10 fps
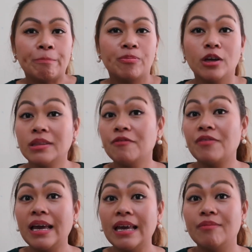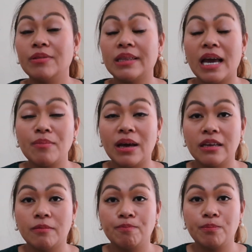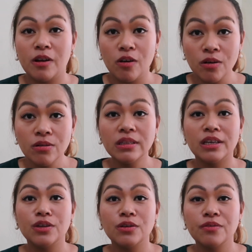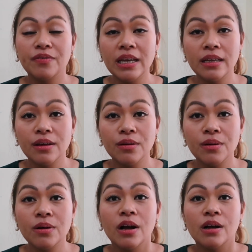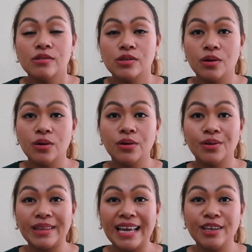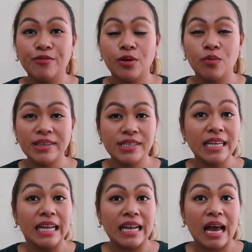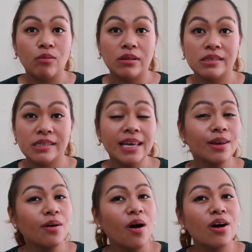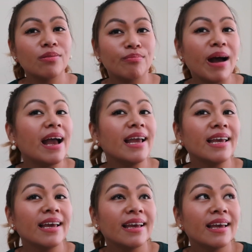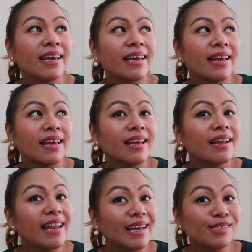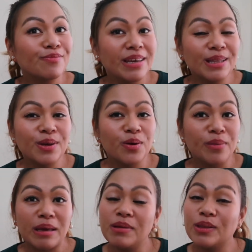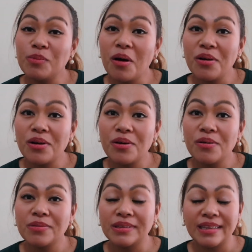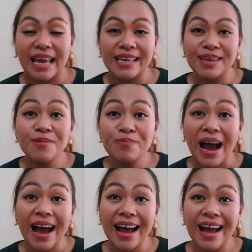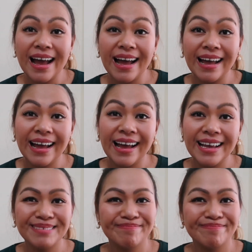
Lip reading: notified every time I upload a new video. So thank you for watching and I will see you on my next video, maybe tomorrow. Thank you. Bye.